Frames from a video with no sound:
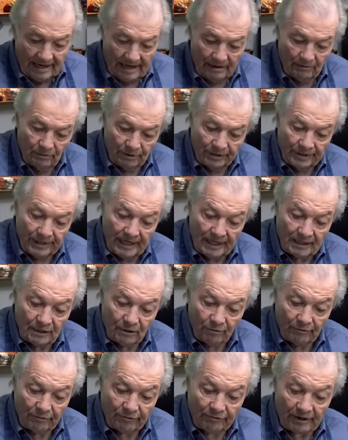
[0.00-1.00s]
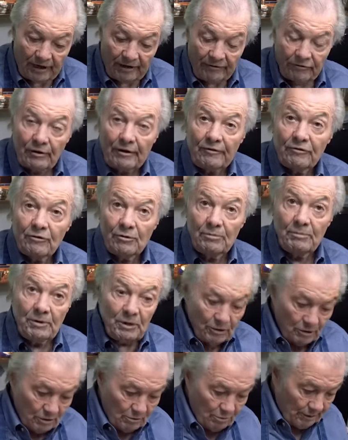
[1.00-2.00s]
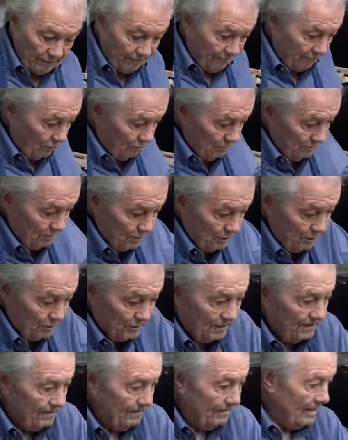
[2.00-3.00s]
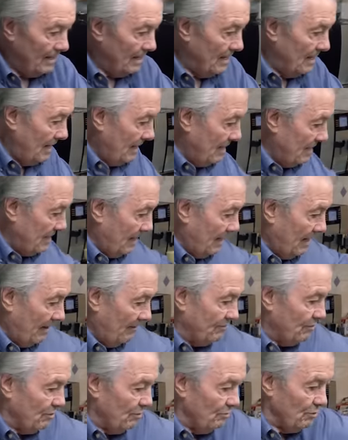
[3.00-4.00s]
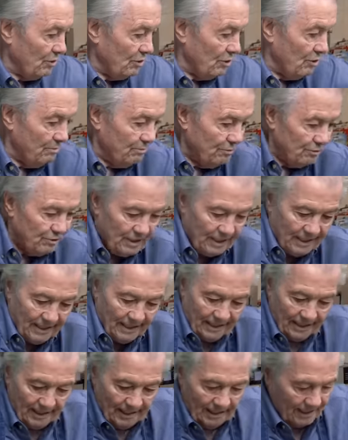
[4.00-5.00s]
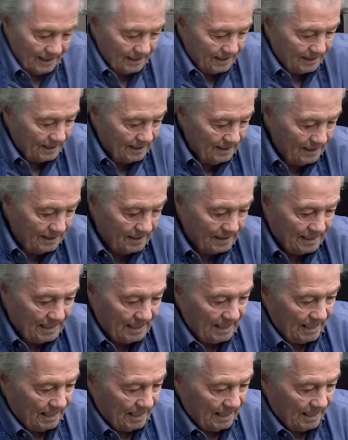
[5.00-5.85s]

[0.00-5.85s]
I want that to fry for a few minutes, three, four minutes. And then after we're gonna put leek in it.